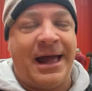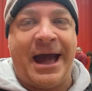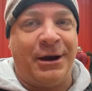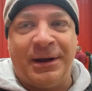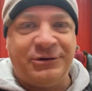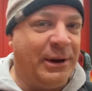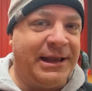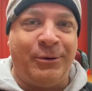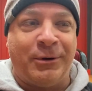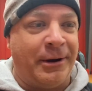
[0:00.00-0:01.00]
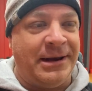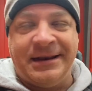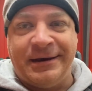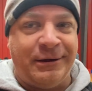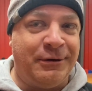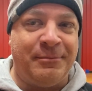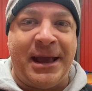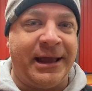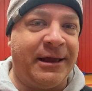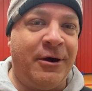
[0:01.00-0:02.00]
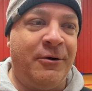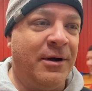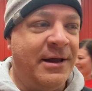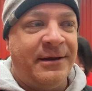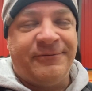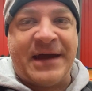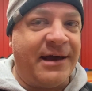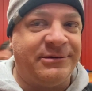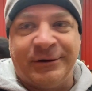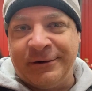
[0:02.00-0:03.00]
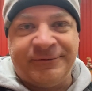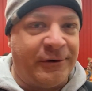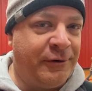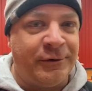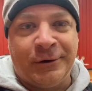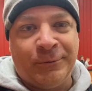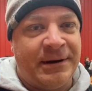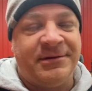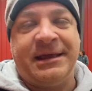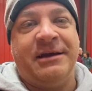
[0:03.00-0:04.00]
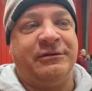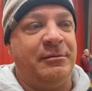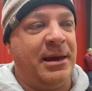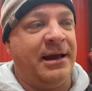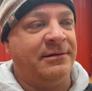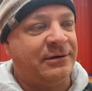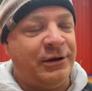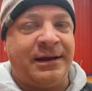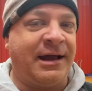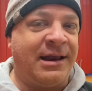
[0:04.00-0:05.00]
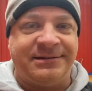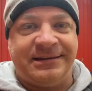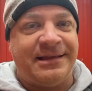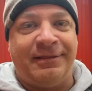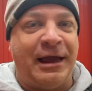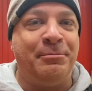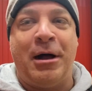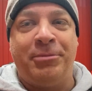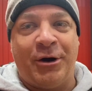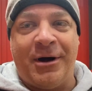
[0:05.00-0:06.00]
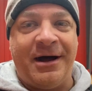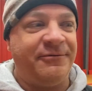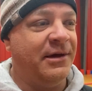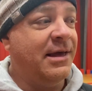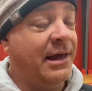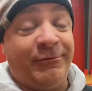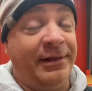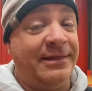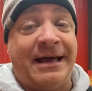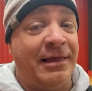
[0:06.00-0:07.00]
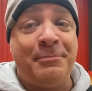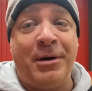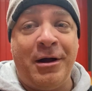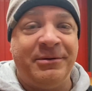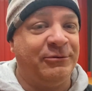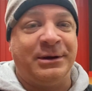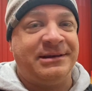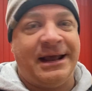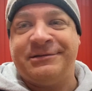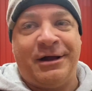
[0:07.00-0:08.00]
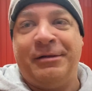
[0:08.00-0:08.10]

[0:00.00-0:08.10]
how do I tweak it? What do I need to do to make it go faster or further or whatever the case may be? And so you can kind of see that light bulb go off. And really that light bulb is what today's all